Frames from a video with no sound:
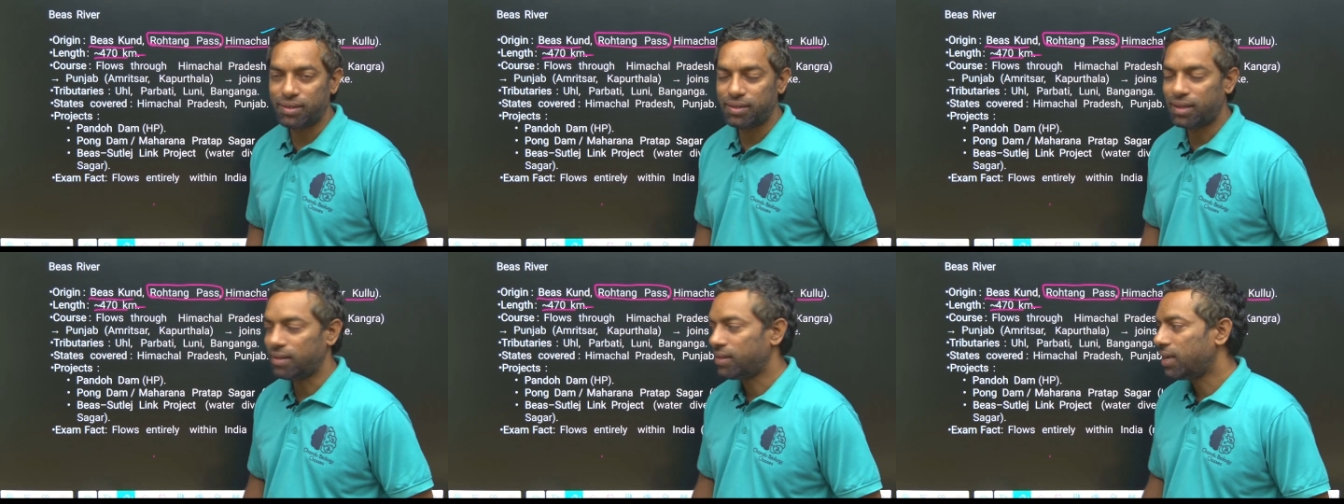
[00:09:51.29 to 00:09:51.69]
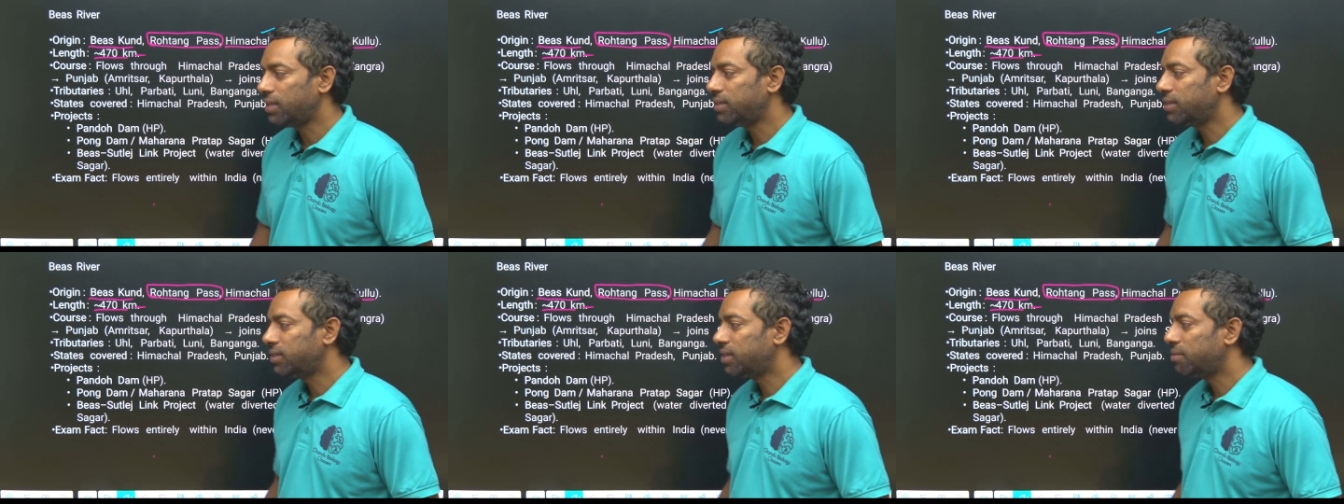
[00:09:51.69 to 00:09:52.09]
Satluj
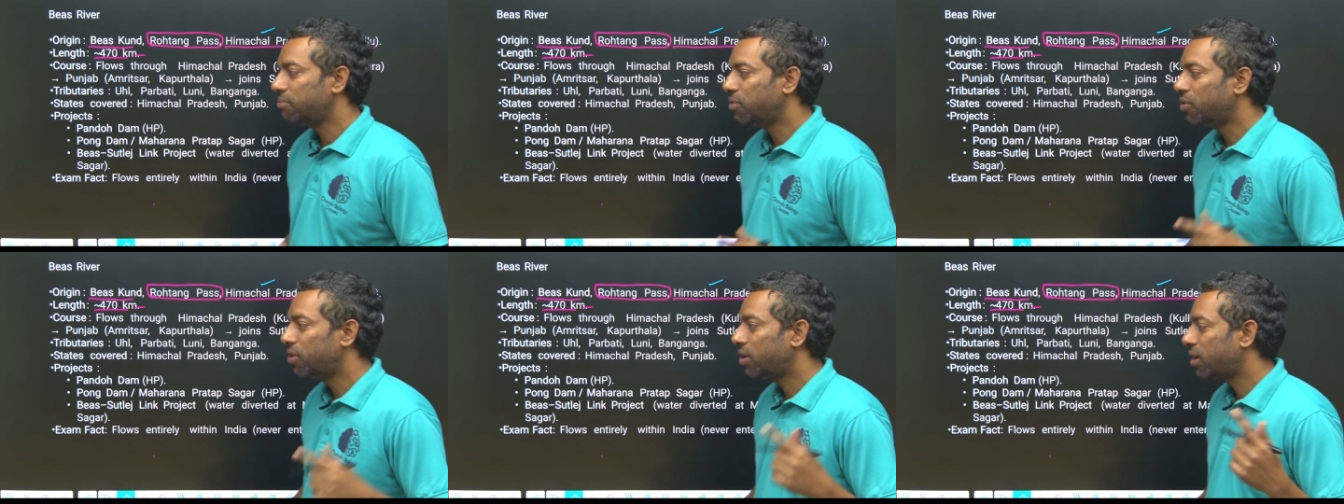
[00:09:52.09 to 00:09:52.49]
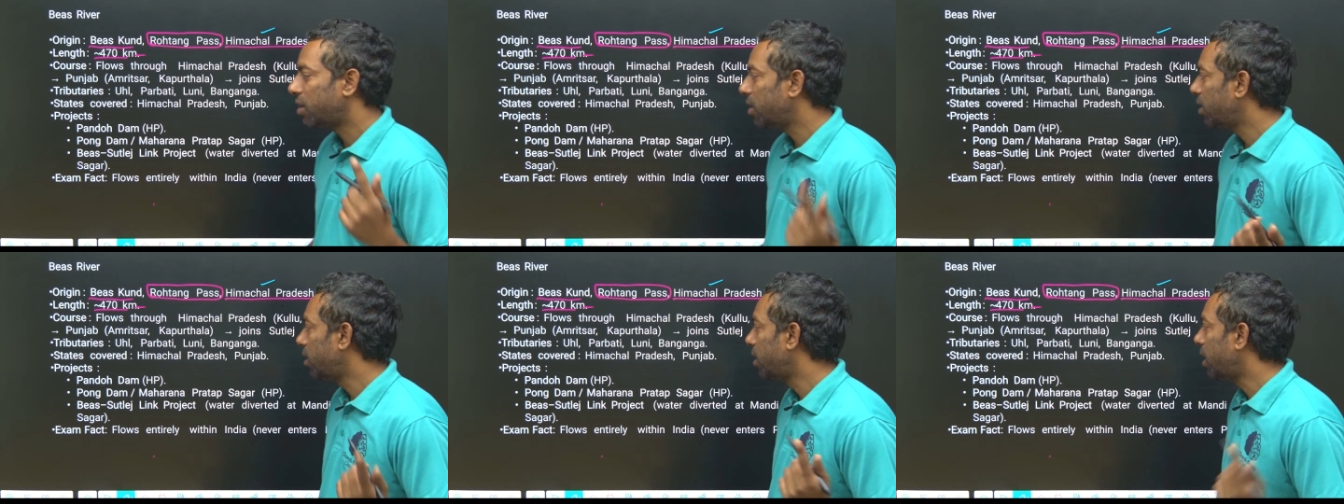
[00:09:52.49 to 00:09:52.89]
is the more
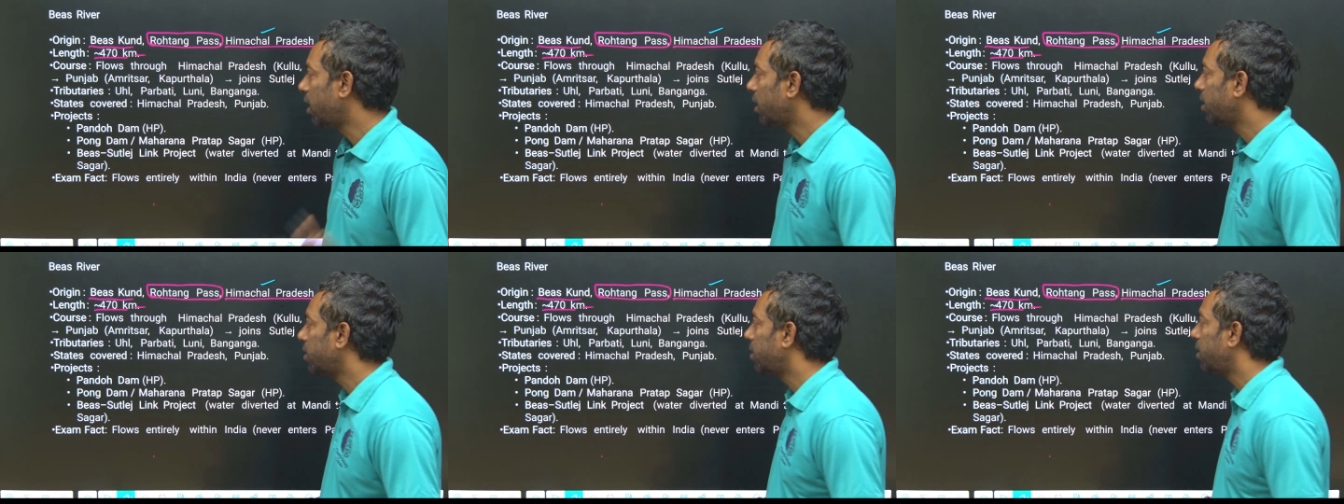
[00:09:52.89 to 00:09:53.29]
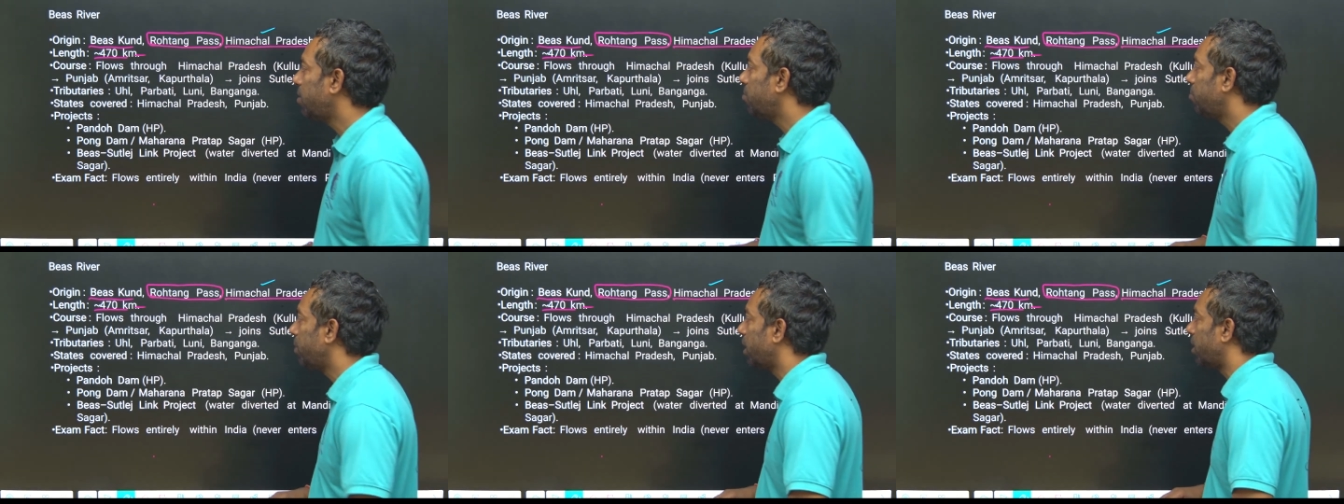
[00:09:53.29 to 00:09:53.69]
longer than
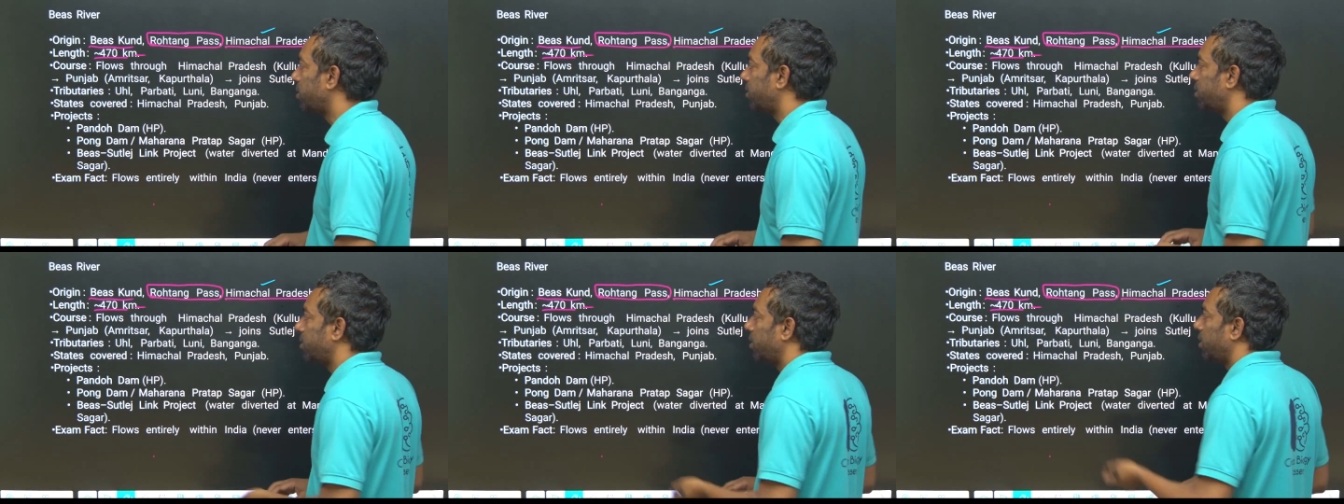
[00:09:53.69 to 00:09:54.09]
Bias.